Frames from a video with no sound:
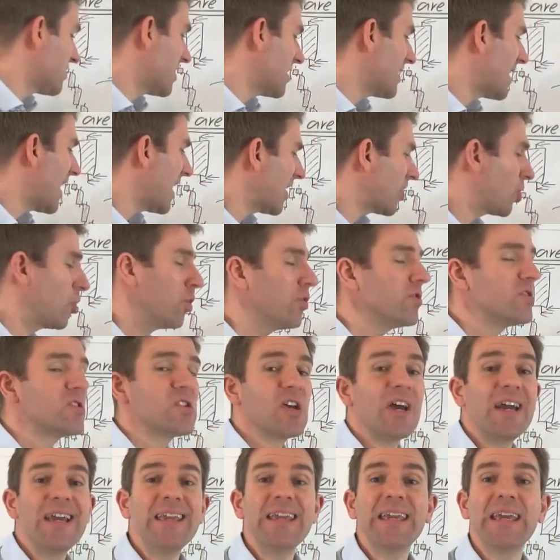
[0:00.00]
that that could
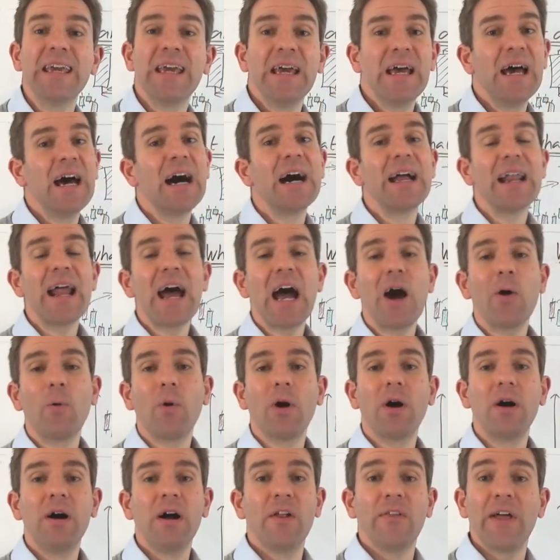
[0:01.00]
take an
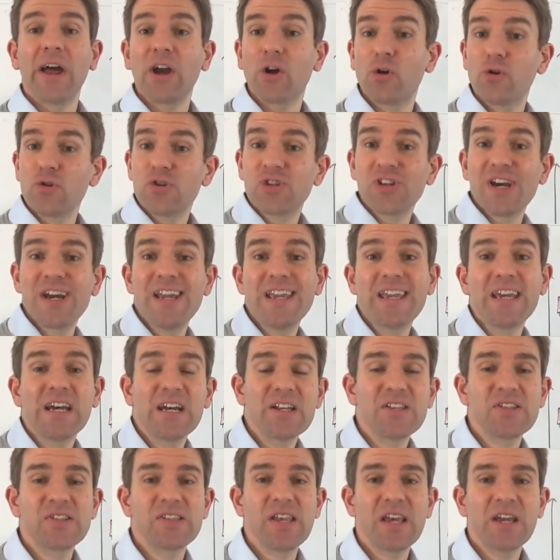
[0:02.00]
hour, that could take
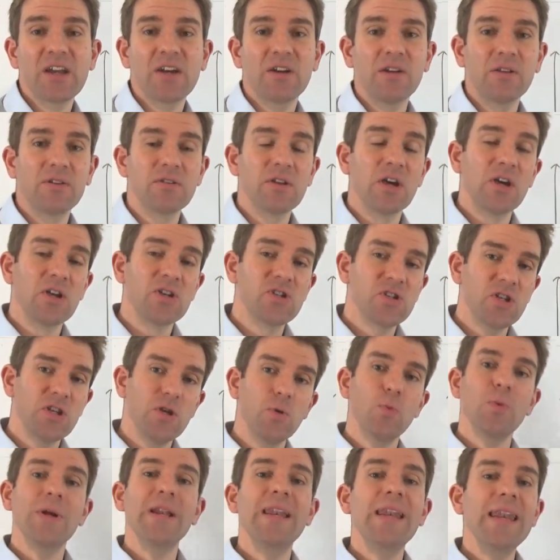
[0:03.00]
a second. So
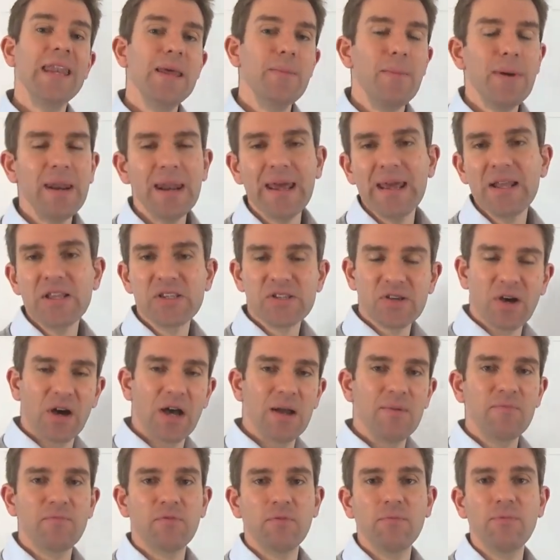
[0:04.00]
you eliminate
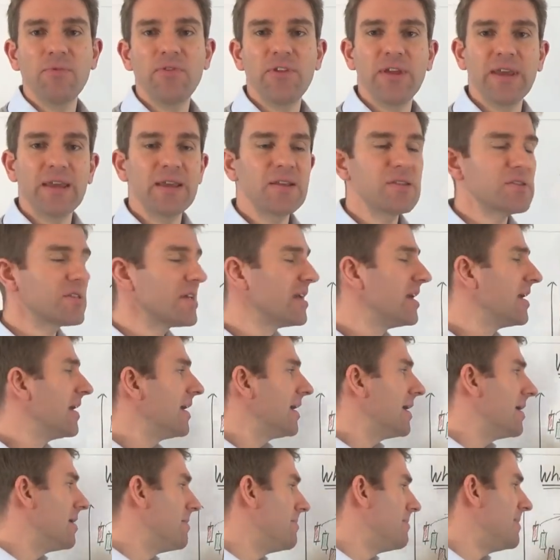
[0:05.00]
time from things
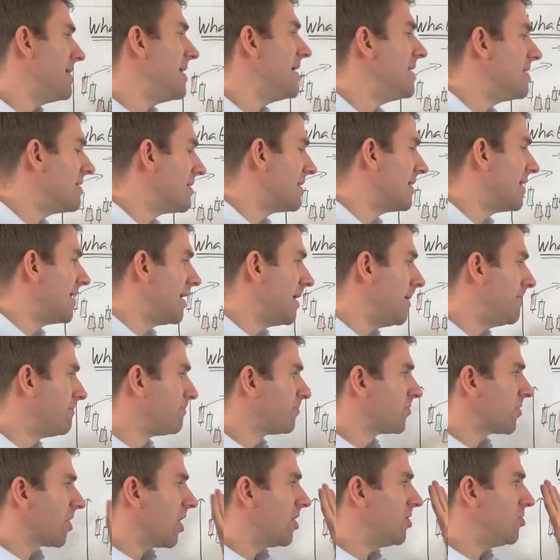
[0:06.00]
immediately
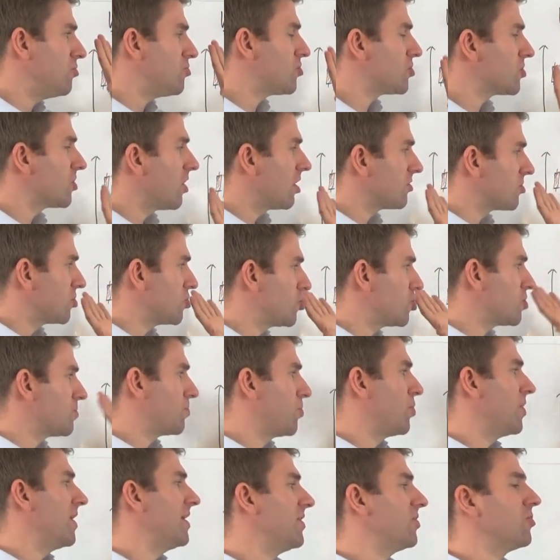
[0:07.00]
and you start to just
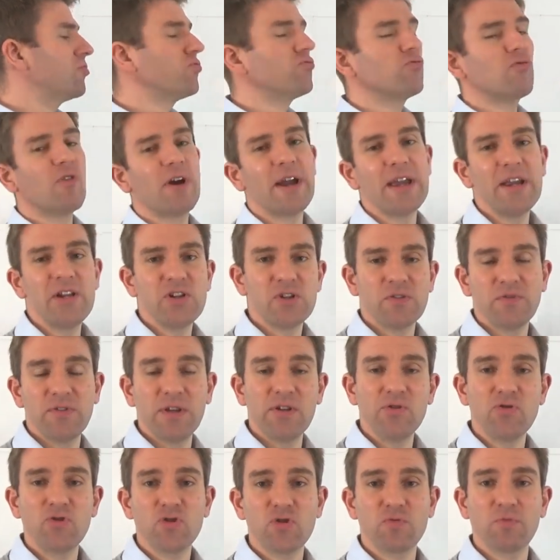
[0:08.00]
put in the range of the
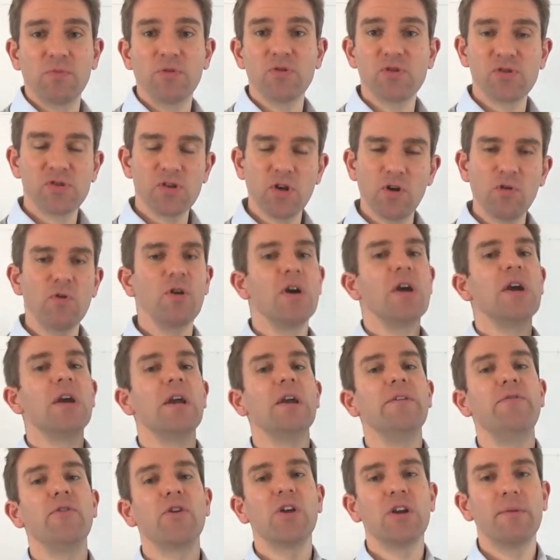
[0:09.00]
instrument. So
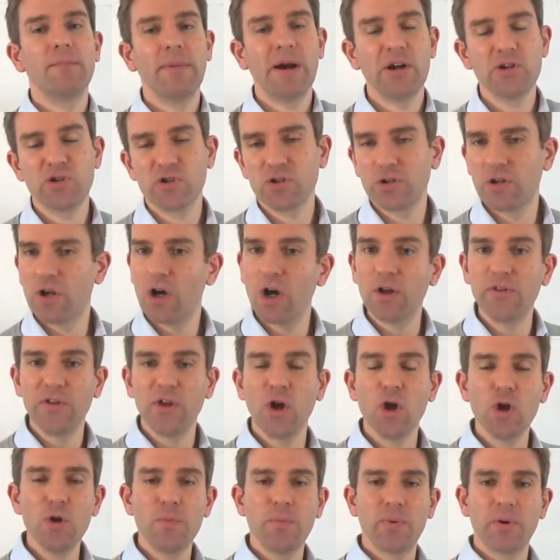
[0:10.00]
if you can imagine at
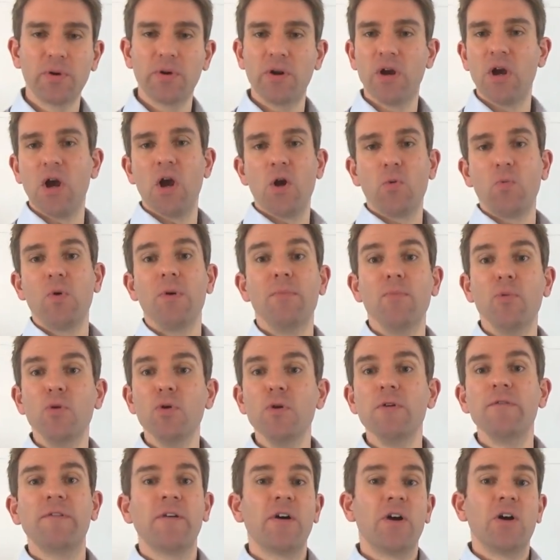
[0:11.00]
the open, we
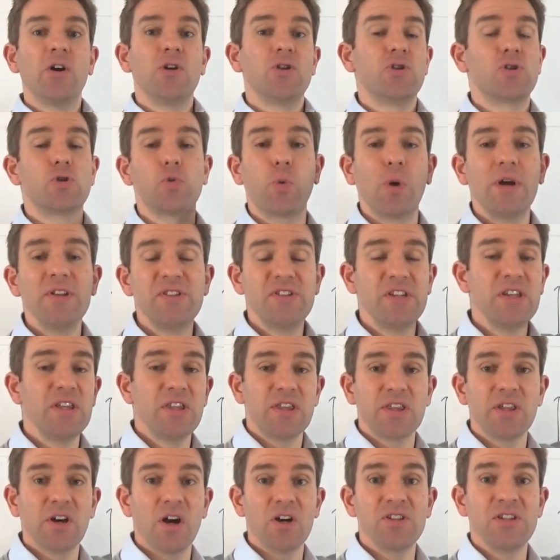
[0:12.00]
move 20,
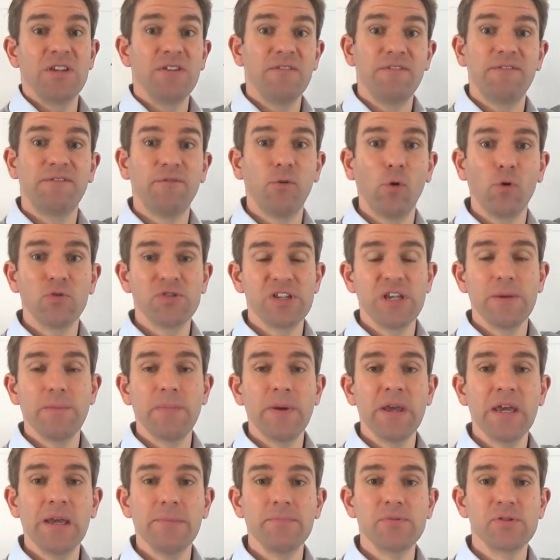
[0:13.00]
30, 40
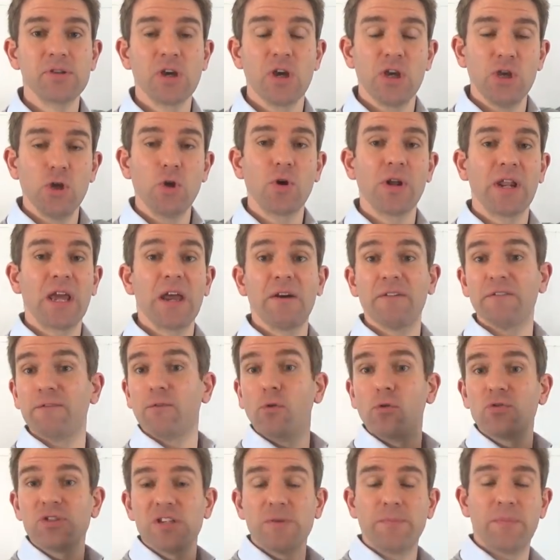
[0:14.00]
pips, you're gonna get
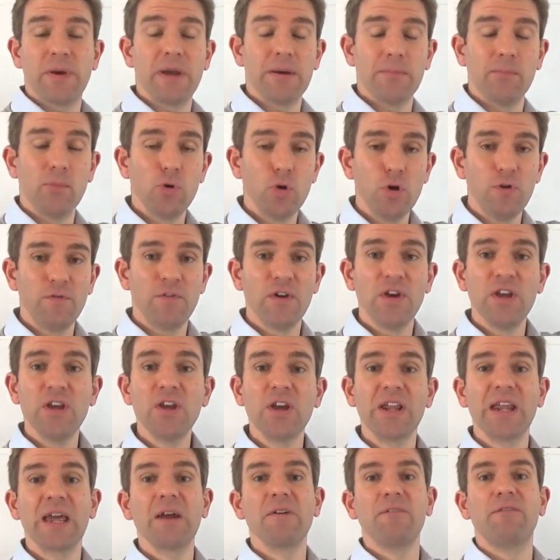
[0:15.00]
40 pip move,
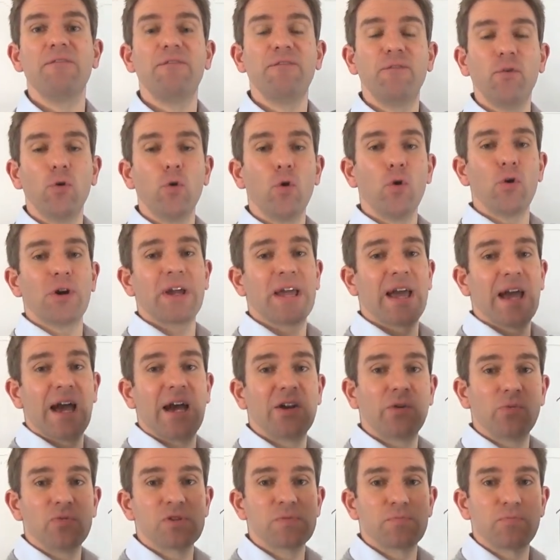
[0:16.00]
you're gonna get four
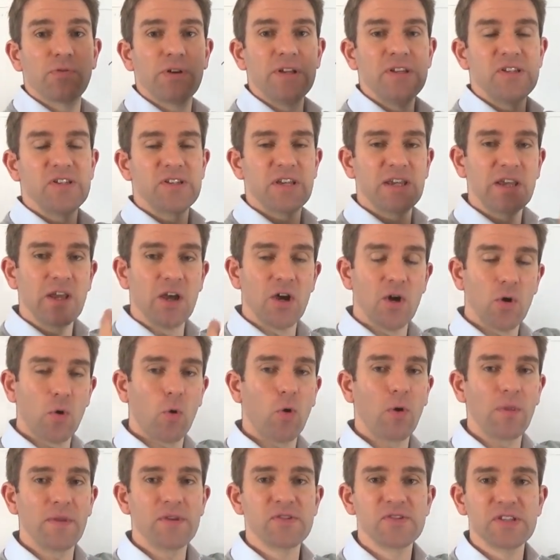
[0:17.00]
candles printing
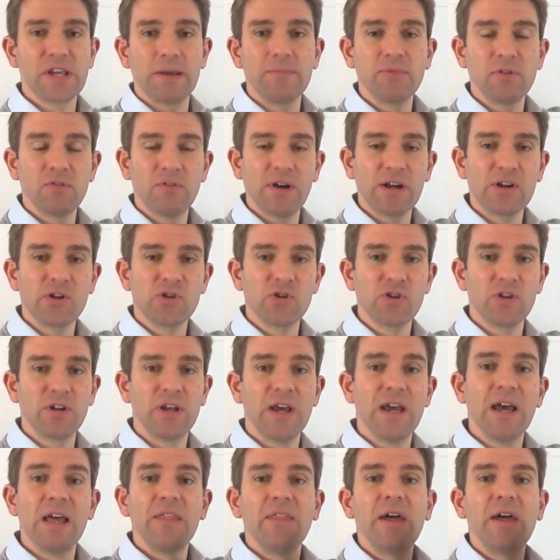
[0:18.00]
all in the same direction.